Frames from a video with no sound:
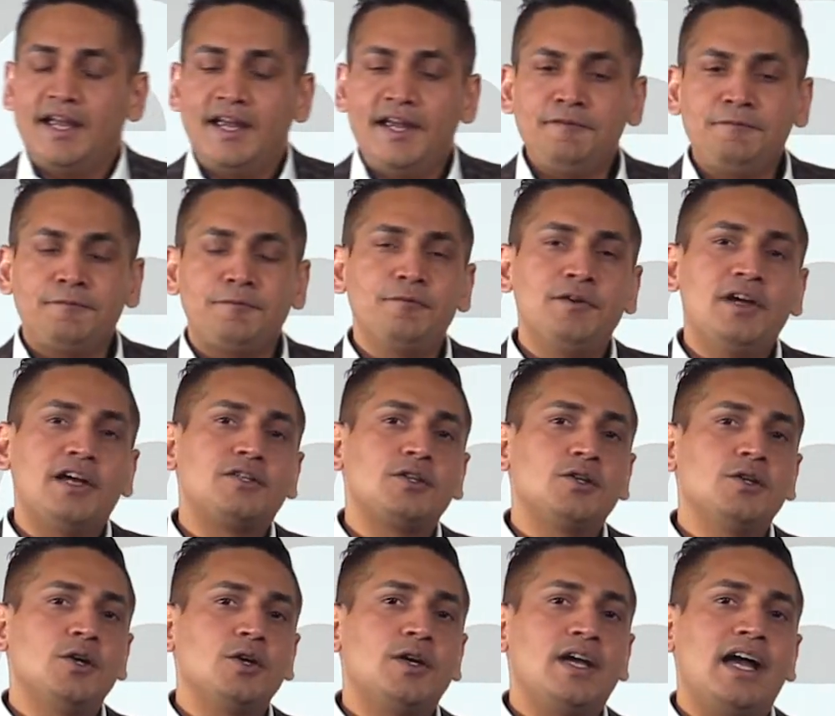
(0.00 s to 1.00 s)
If we are
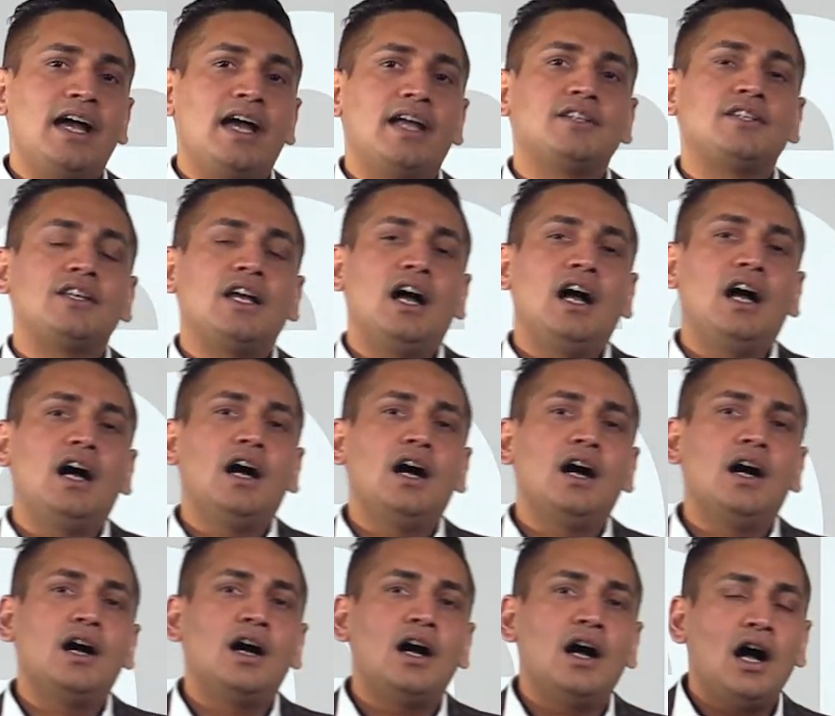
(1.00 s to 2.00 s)
to look at
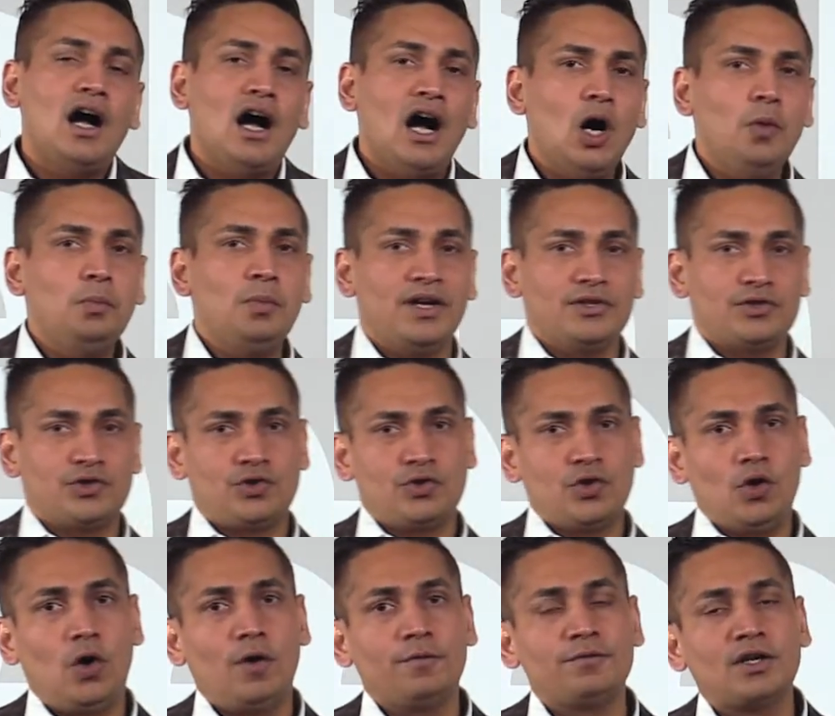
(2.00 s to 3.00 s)
how
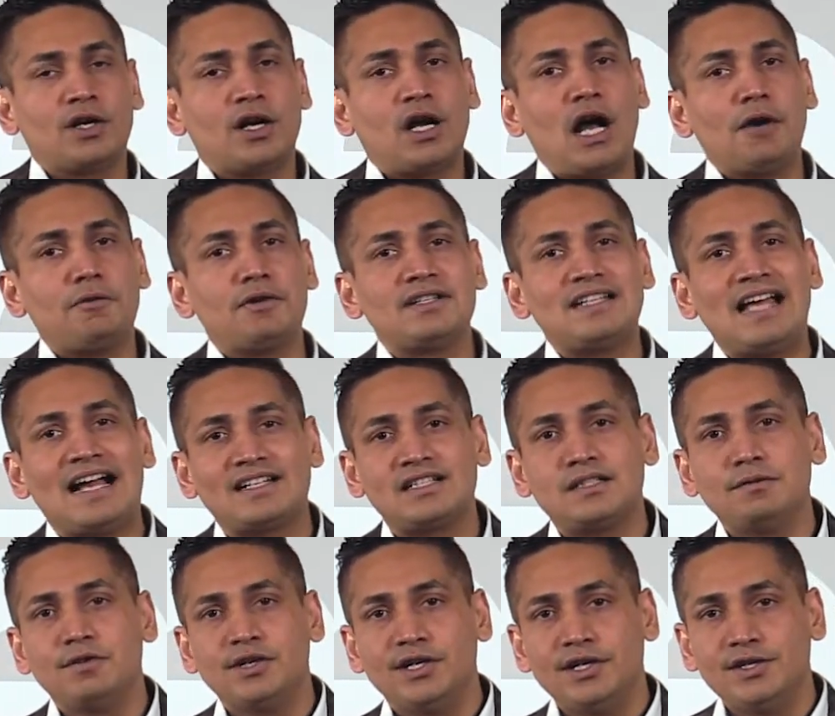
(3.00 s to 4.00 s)
much of the current
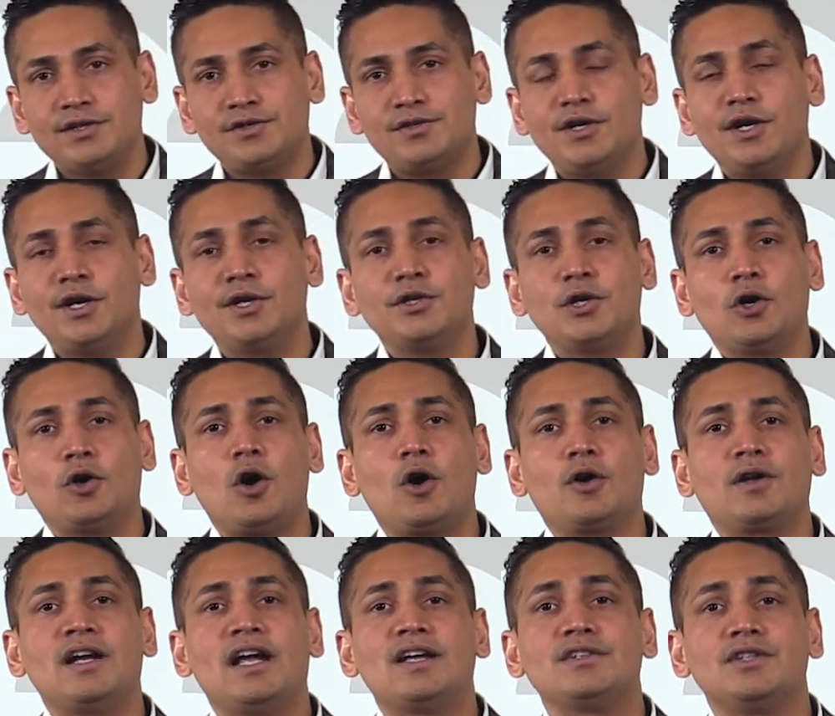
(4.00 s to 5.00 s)
activities in your
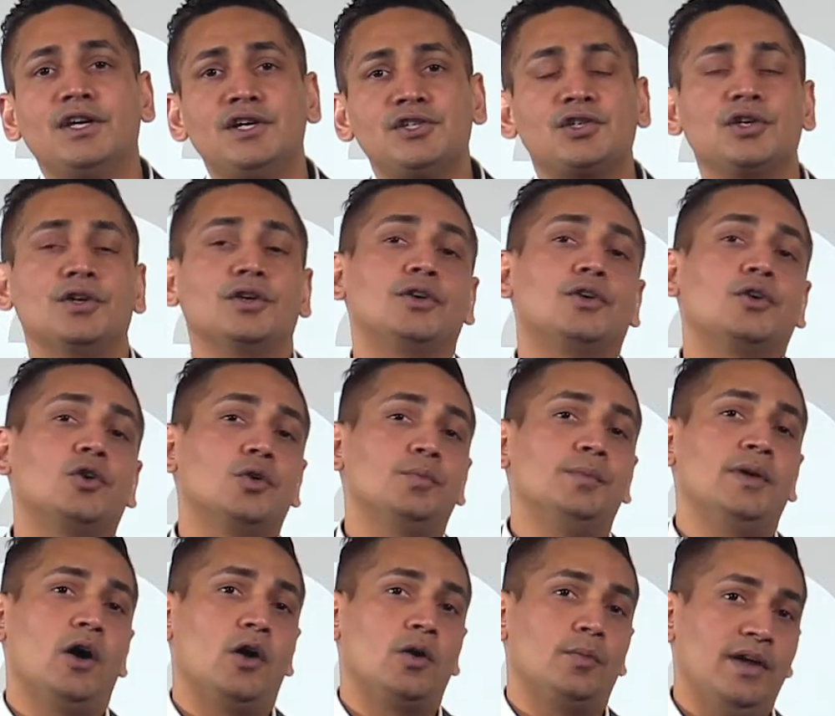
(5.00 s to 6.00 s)
organization could
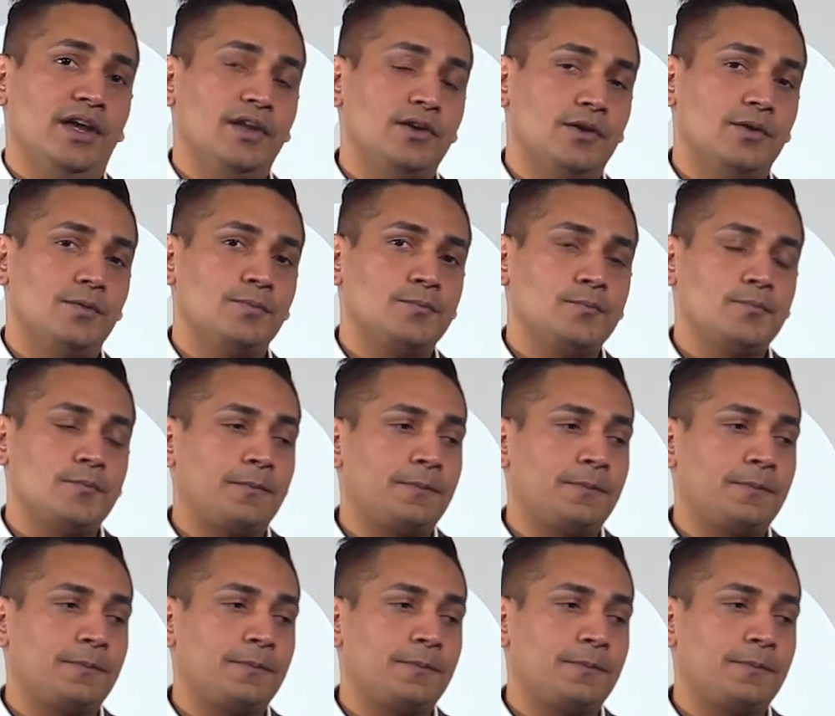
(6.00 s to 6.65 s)
be automated,